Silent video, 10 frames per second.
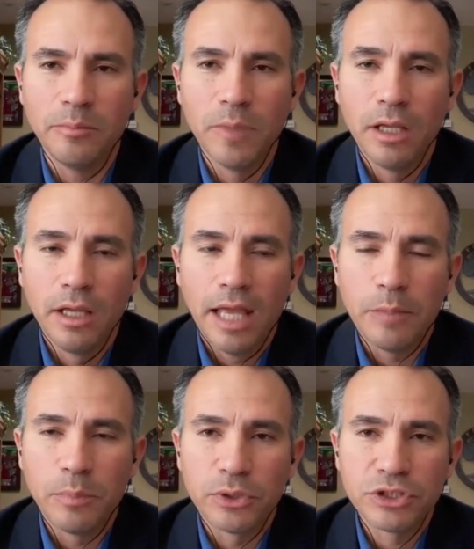
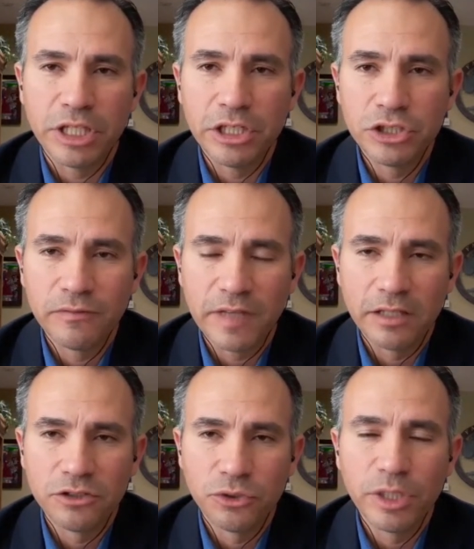a percentage of
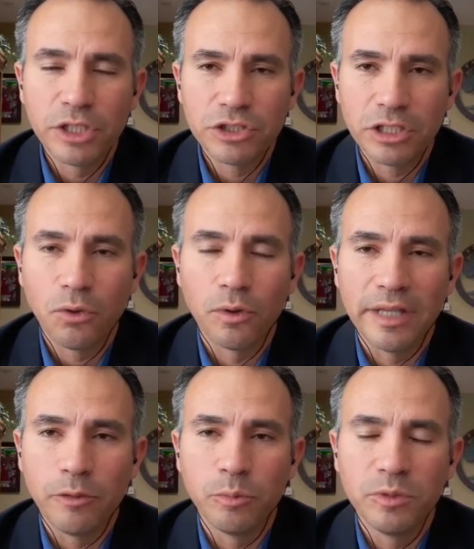that tuition,
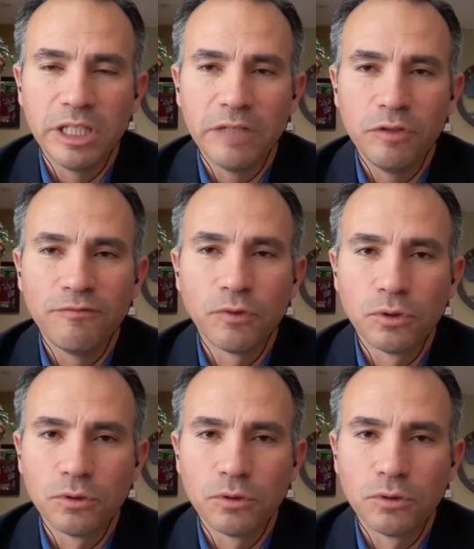or they would give you